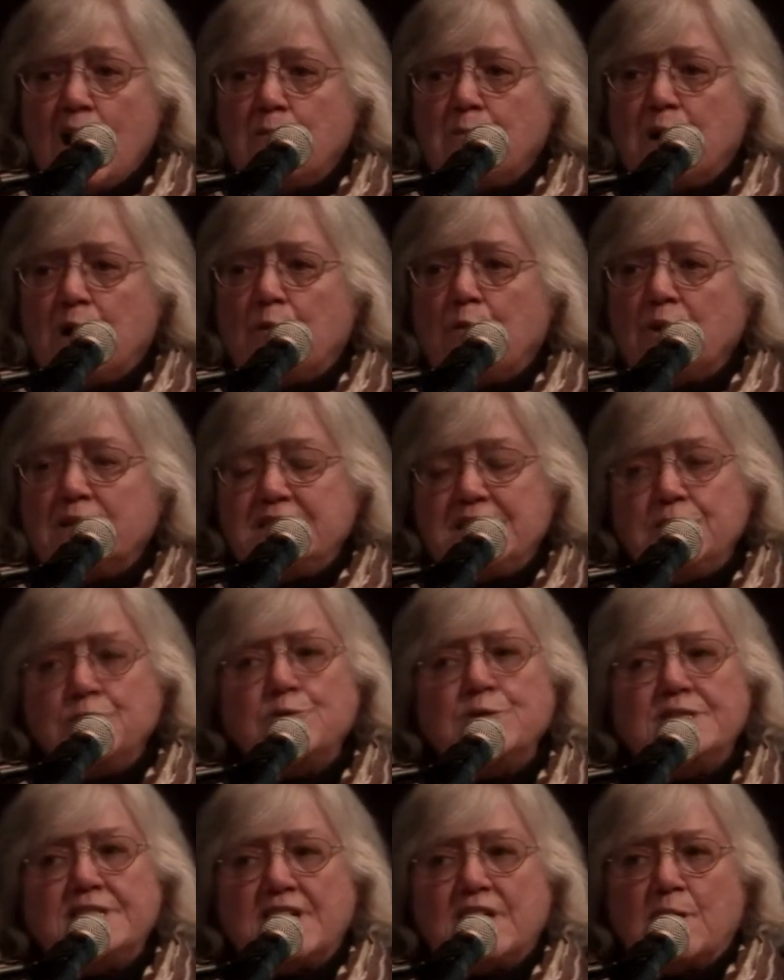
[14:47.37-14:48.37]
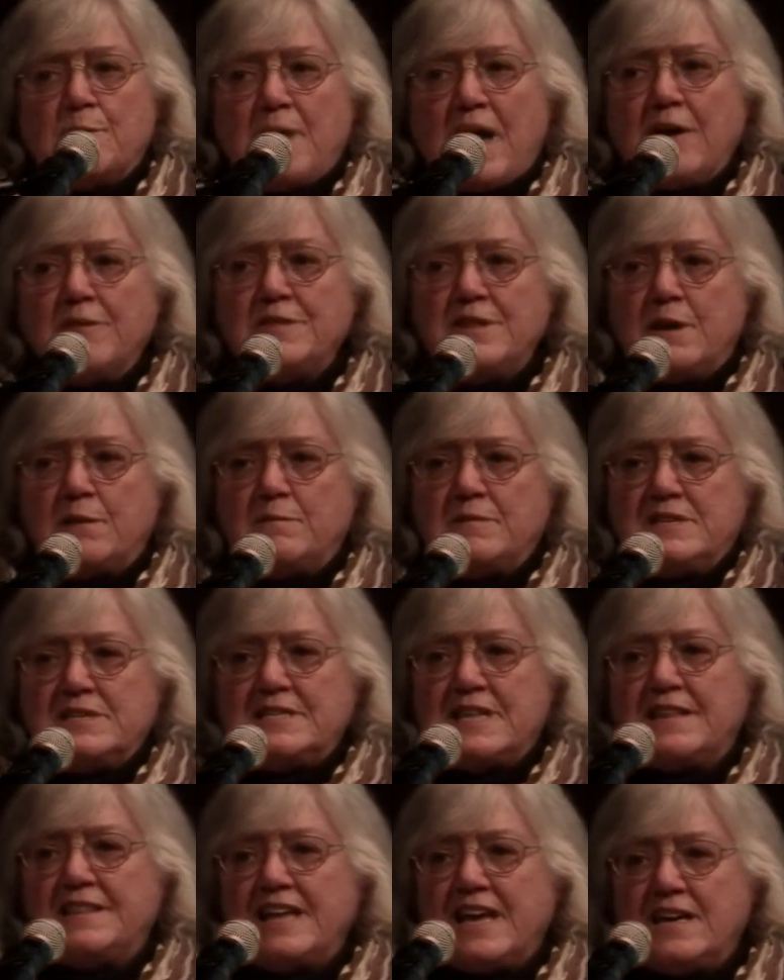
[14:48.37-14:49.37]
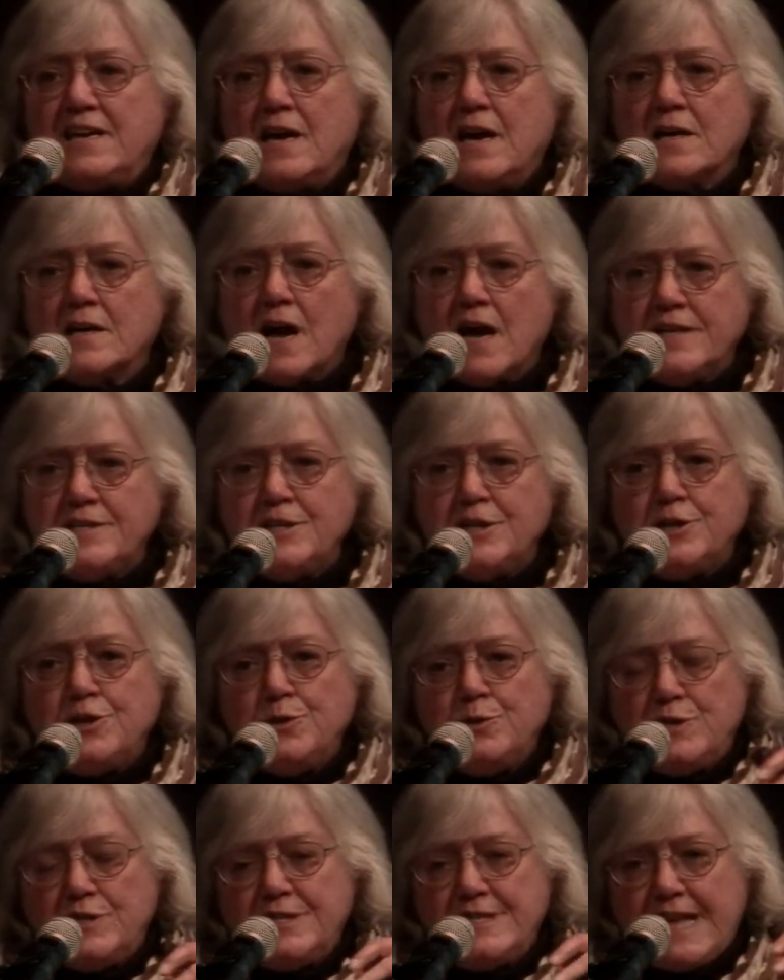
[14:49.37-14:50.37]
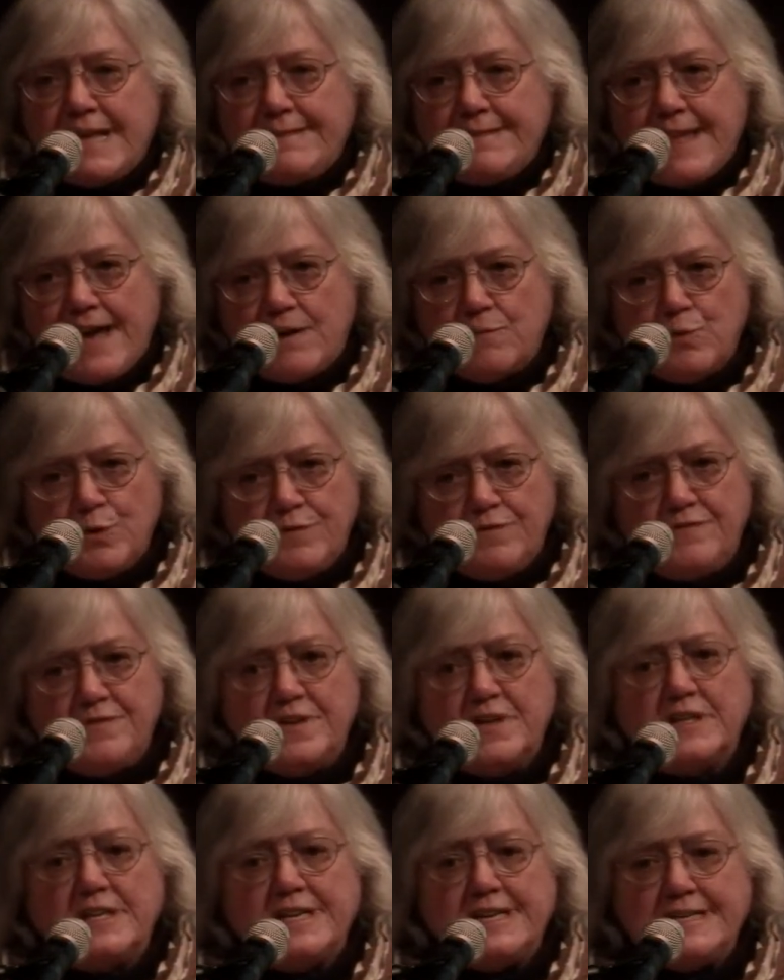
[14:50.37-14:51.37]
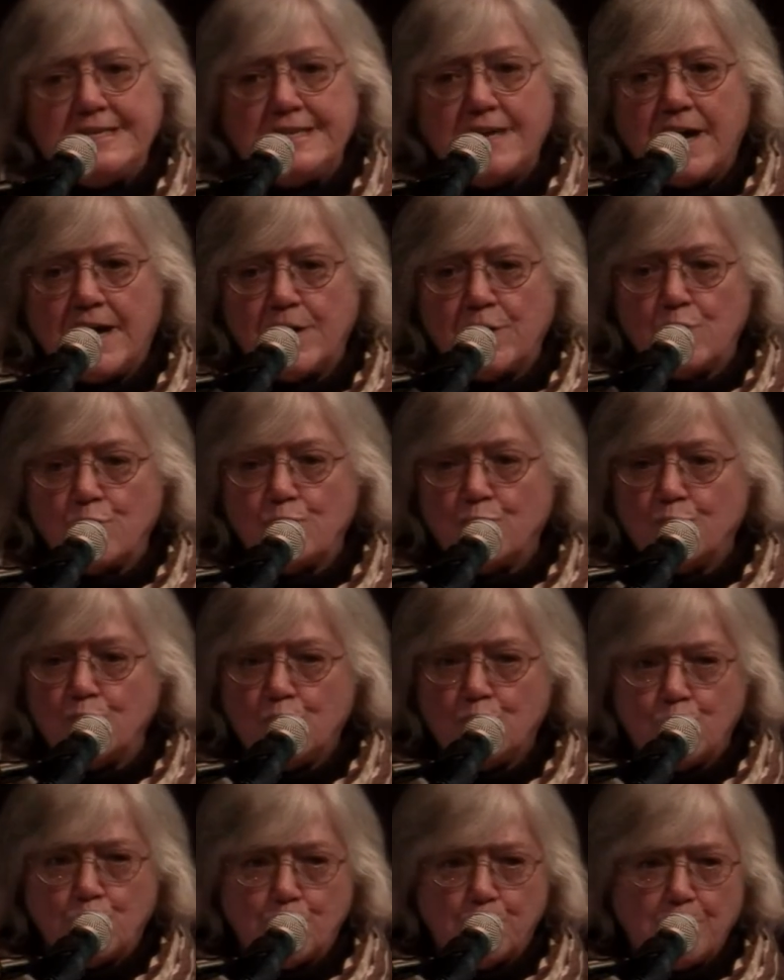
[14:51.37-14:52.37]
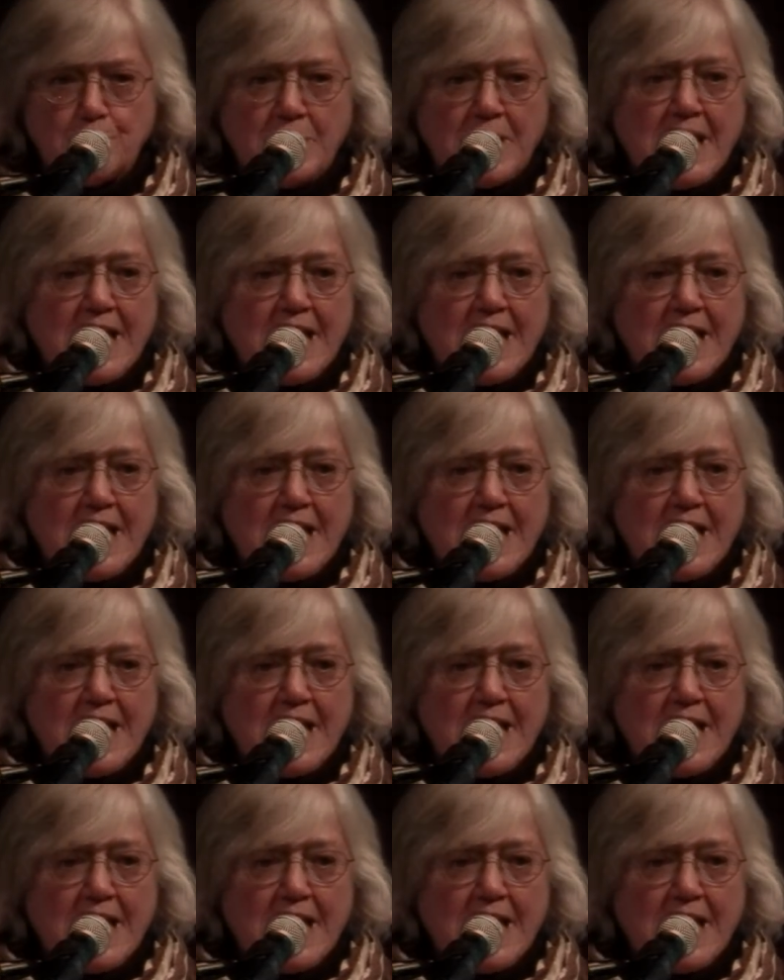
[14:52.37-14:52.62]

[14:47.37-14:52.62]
But what's interesting about them is that they constitute a set that would fill an entire room.